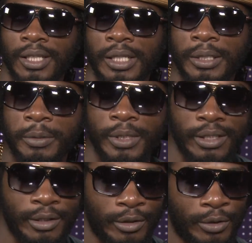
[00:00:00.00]
little bit.
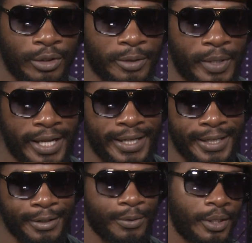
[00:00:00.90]
I don't know, so by
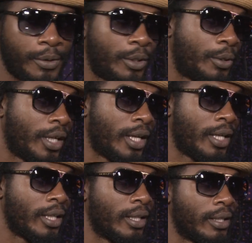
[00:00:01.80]
next week we're out
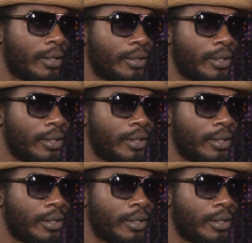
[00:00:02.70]
again, you know,